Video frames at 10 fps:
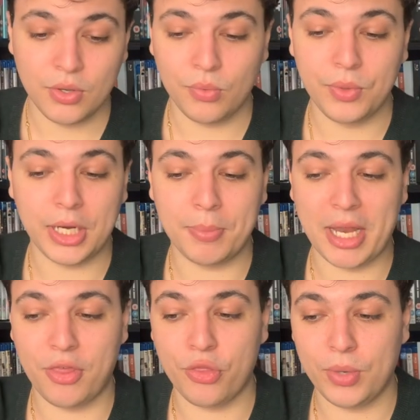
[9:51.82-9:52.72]
We get
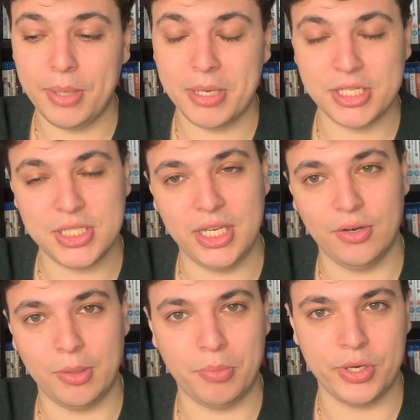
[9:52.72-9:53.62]
about a 3-minute scene
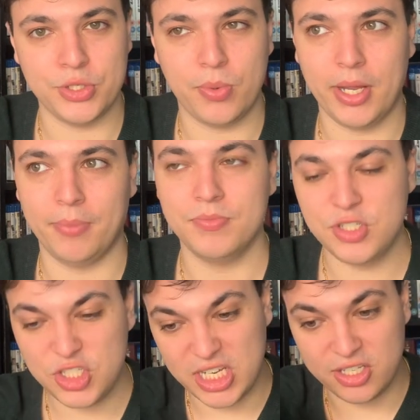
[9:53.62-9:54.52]
on a bridge where
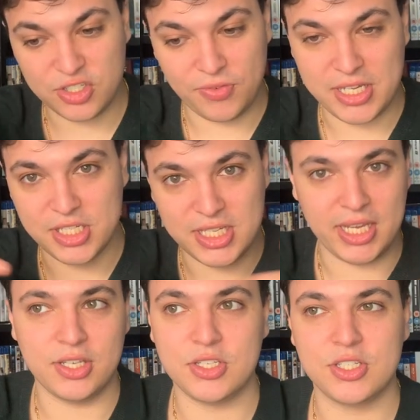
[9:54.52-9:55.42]

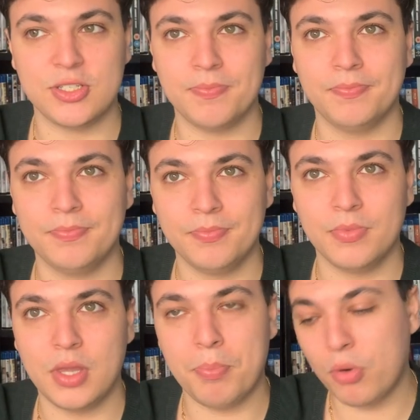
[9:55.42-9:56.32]
6v6...
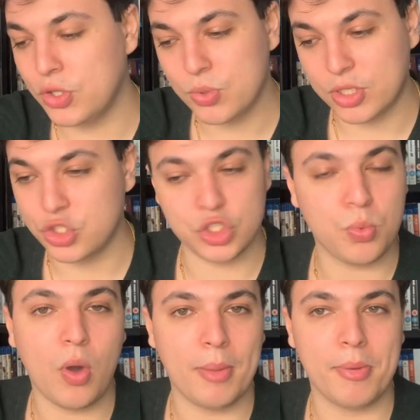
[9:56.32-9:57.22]
the bronze ones just
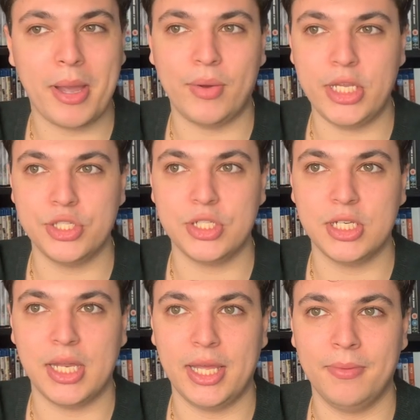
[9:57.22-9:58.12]
wipe them out
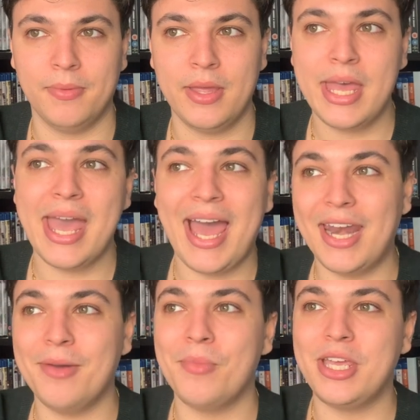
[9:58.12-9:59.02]
instantly. And
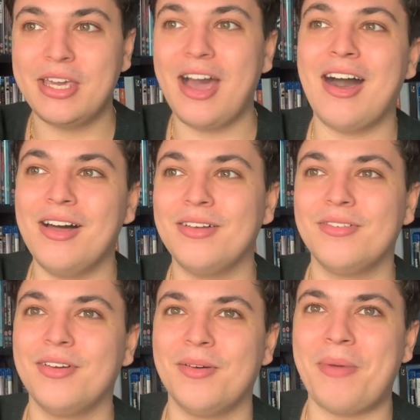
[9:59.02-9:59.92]
then we cut
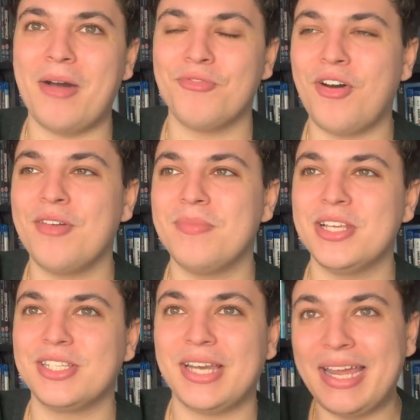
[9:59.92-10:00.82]
about 5
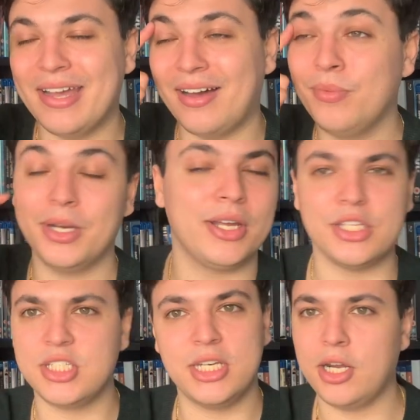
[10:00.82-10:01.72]
minutes later. We don't
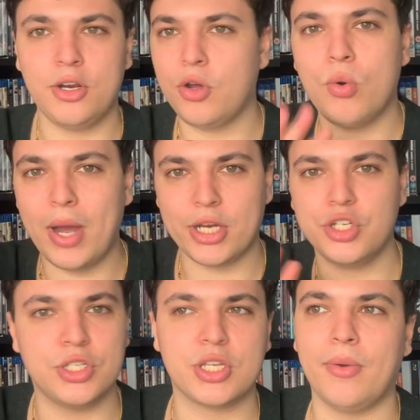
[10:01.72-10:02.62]
get to see none of the cool
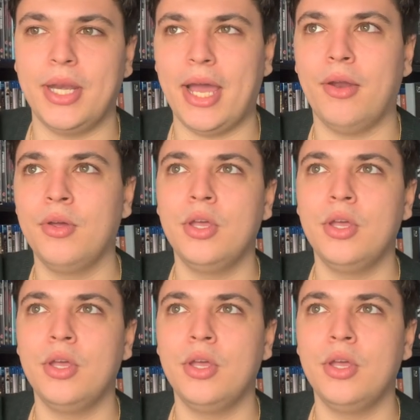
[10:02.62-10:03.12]
action that's going down.